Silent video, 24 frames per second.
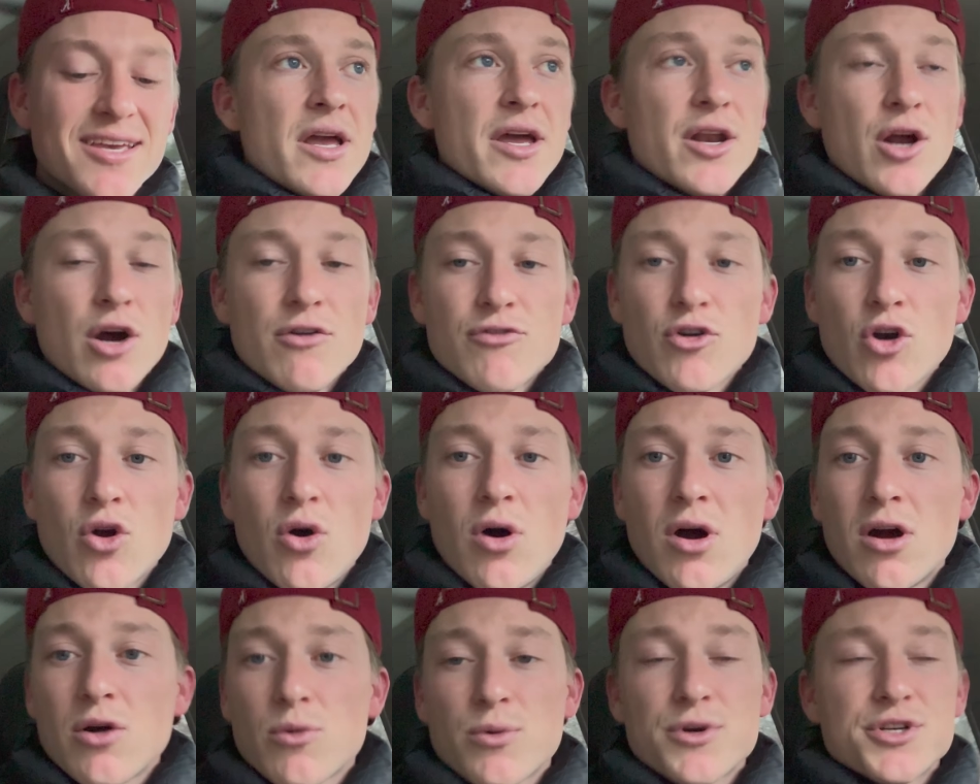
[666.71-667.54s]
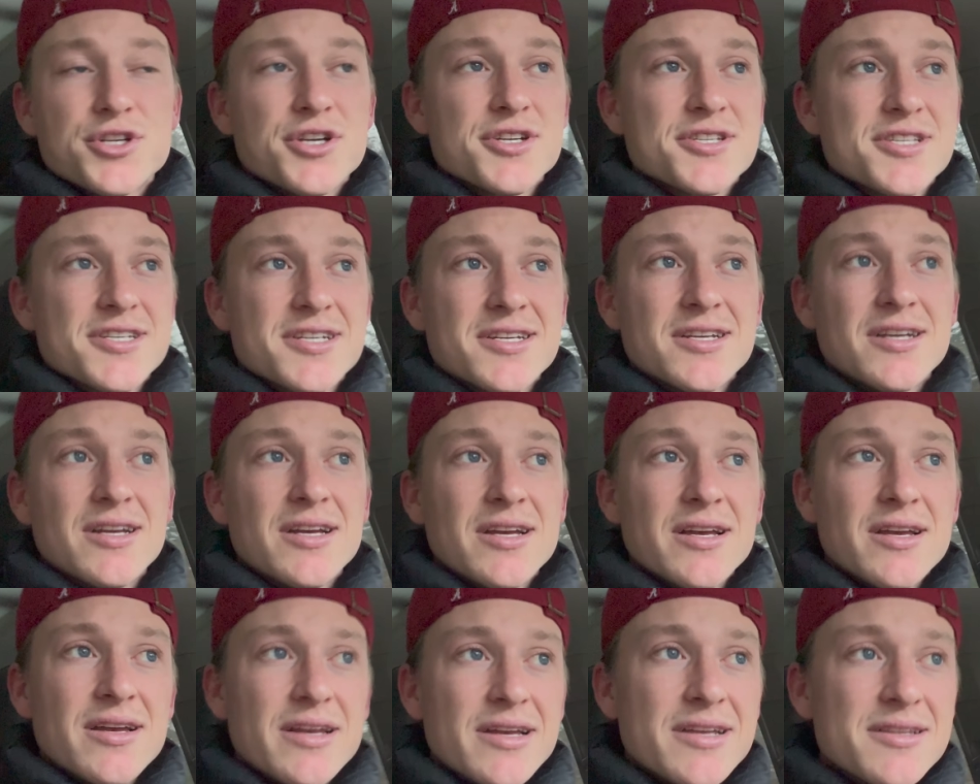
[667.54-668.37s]
and overall we're just
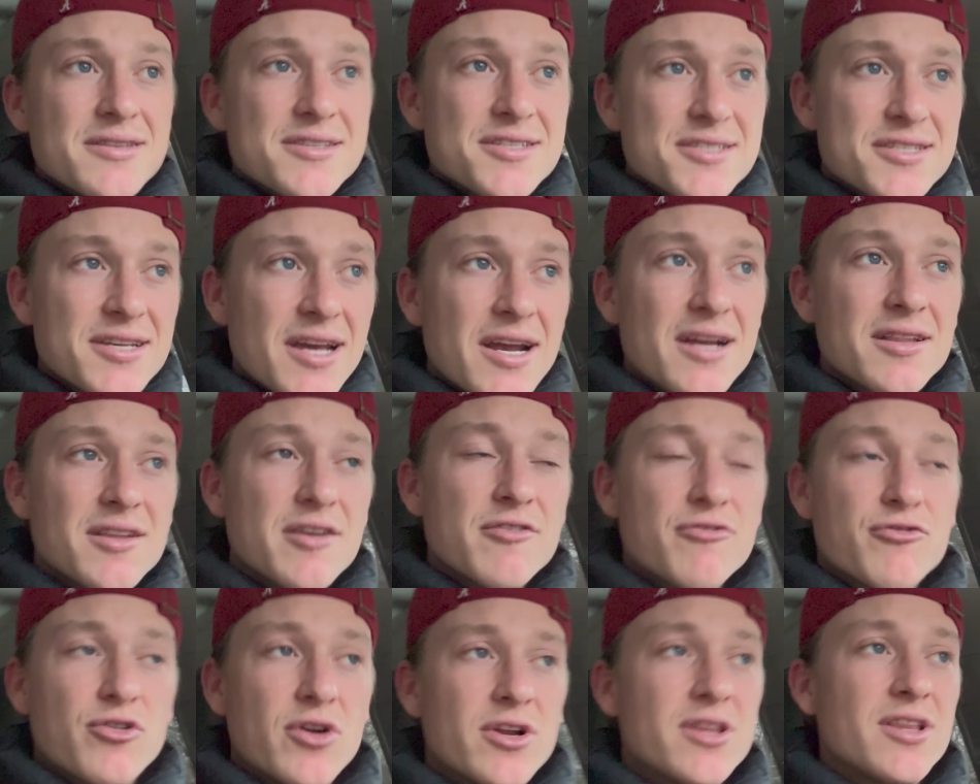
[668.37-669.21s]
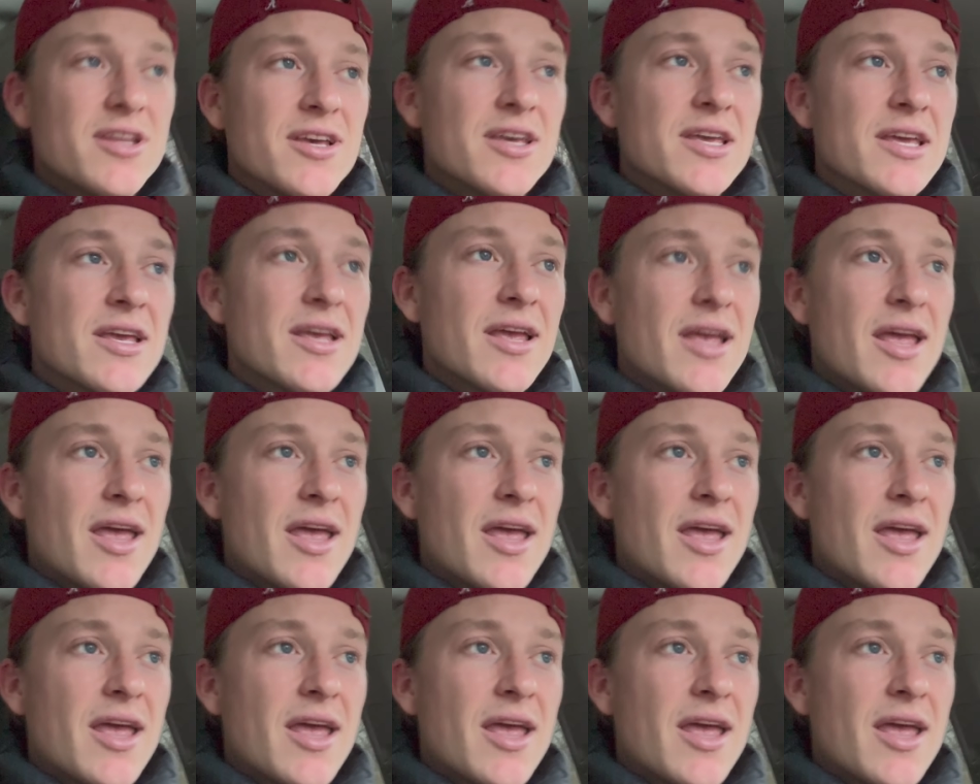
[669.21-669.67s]
insanely friendly.